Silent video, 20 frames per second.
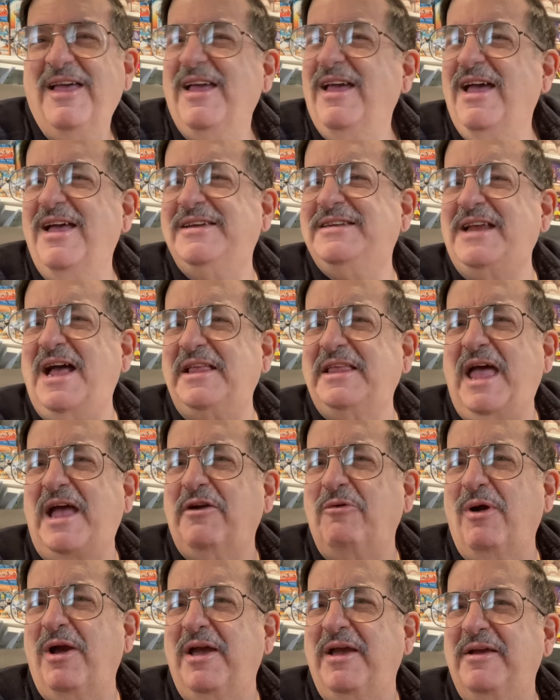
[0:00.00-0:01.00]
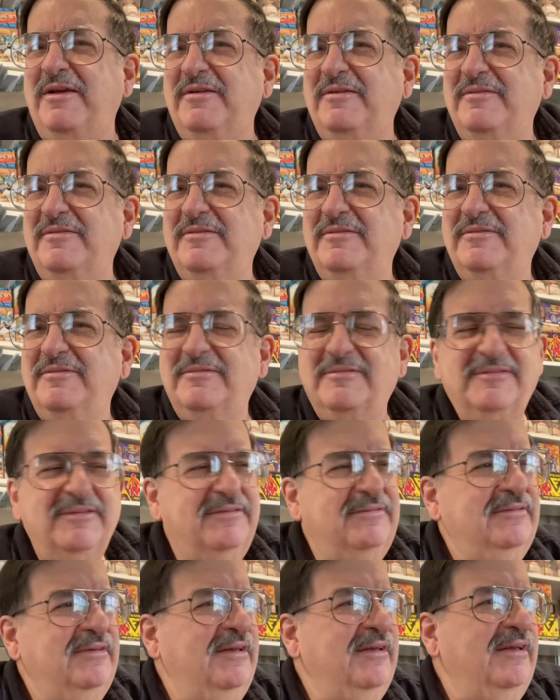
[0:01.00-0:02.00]
It's not that great.
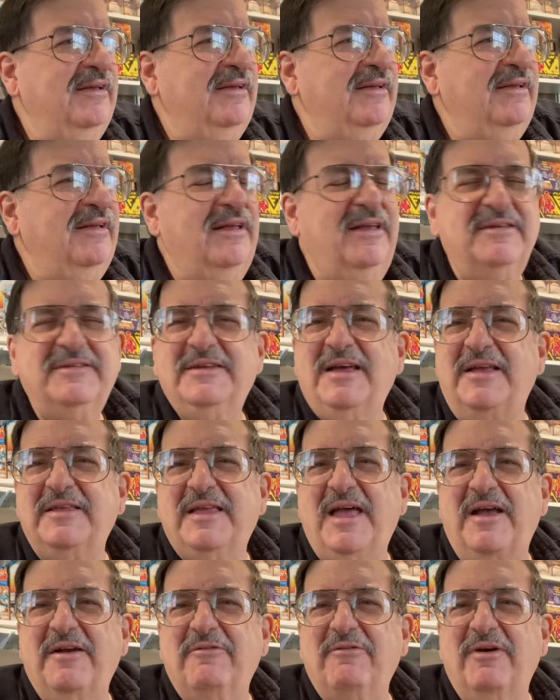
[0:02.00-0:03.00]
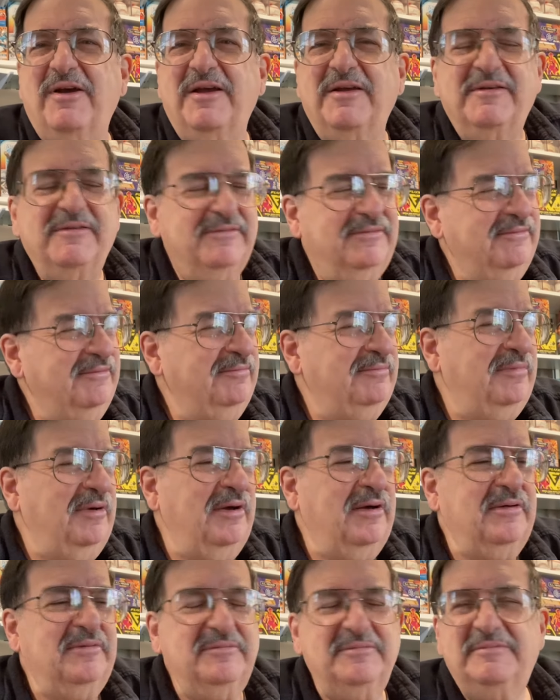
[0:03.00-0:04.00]
It's not that great.
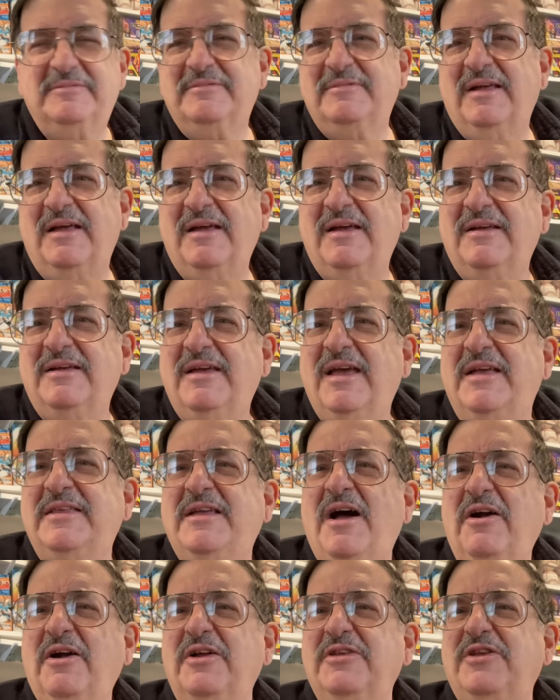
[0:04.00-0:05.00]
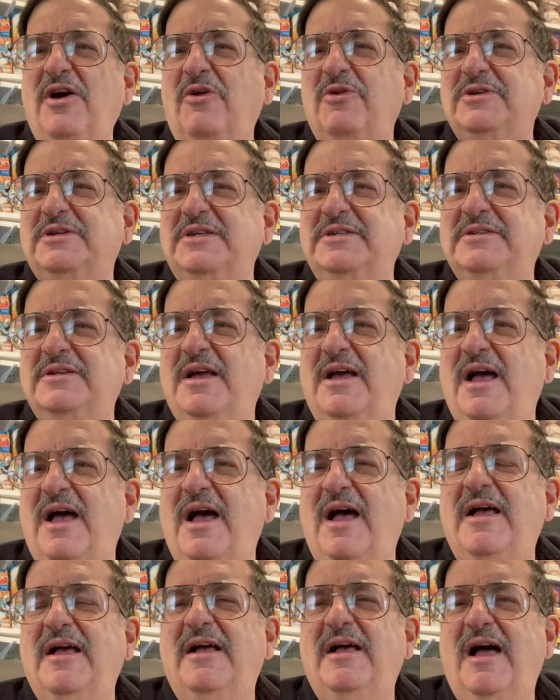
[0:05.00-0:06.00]
But, yeah, Dunkin' Donuts is,
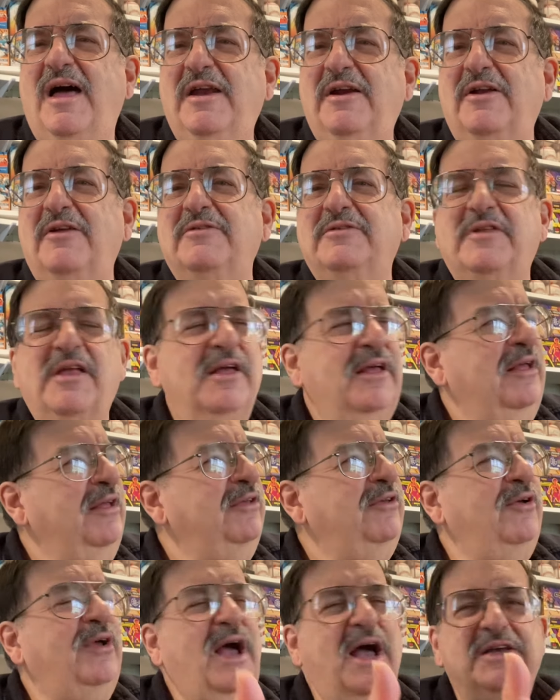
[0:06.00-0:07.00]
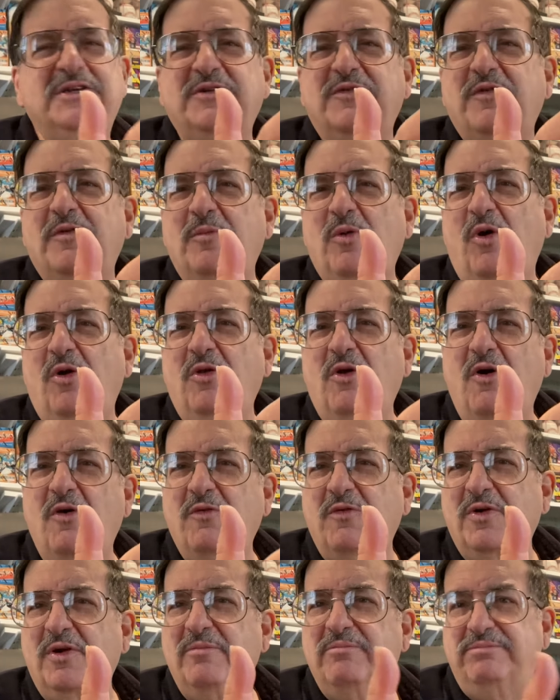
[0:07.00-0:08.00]
I don't know, you guys are from all
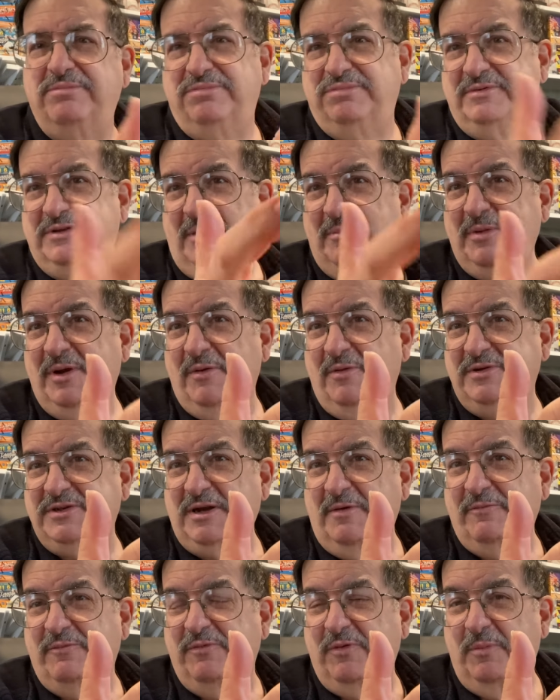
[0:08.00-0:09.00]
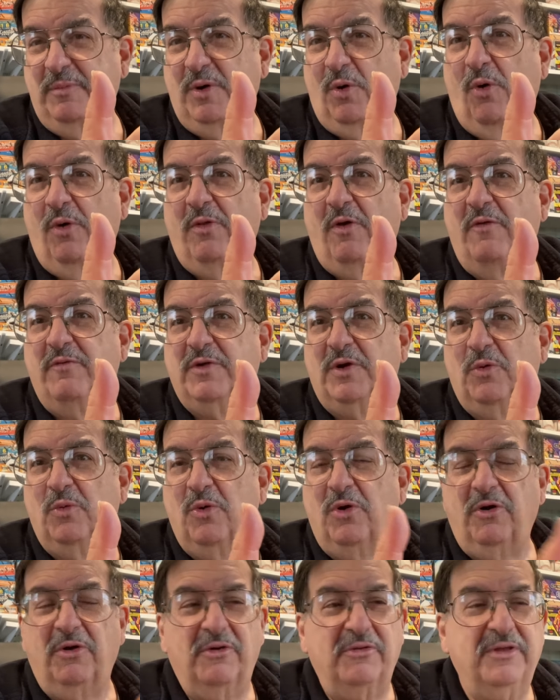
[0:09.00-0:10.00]
over, some from all over the
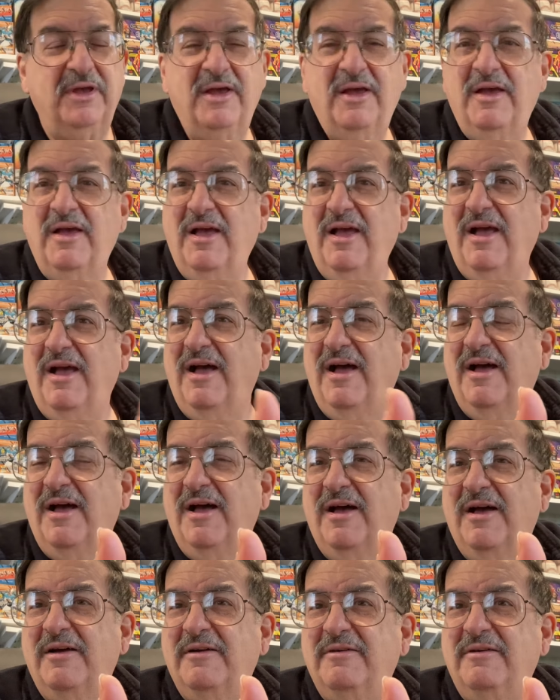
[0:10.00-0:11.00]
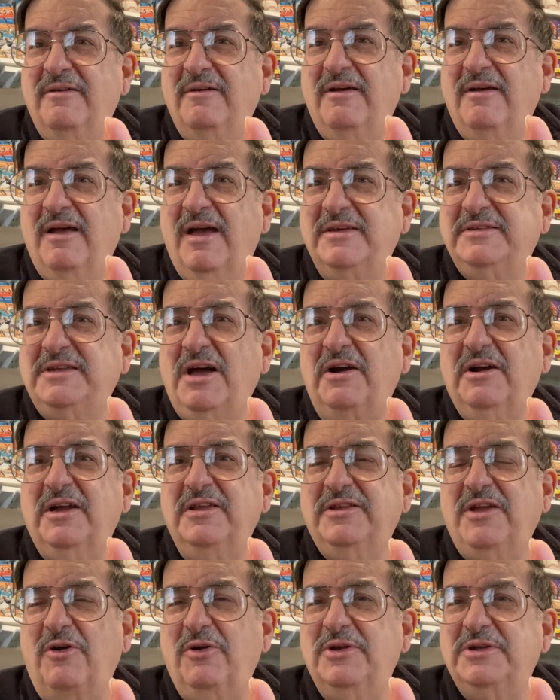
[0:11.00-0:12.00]
world. Has Dunkin'
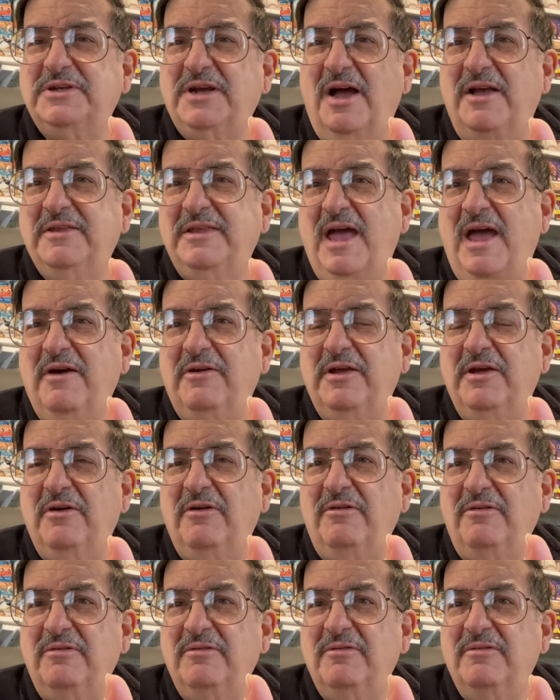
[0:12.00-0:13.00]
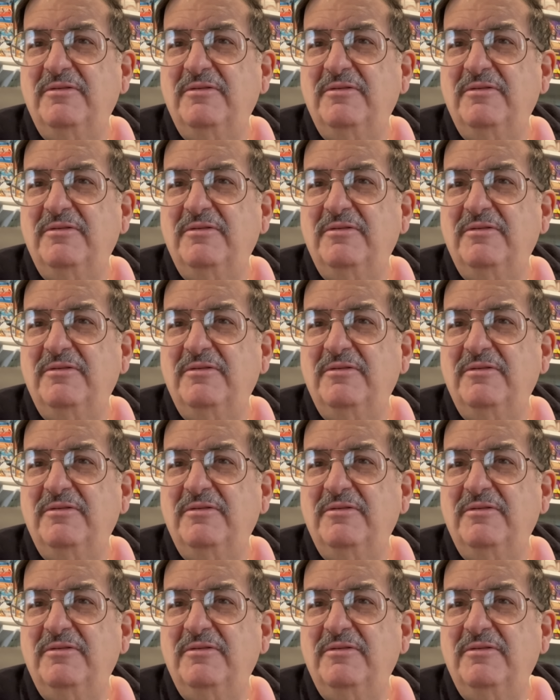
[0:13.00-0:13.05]
Donuts gone downhill?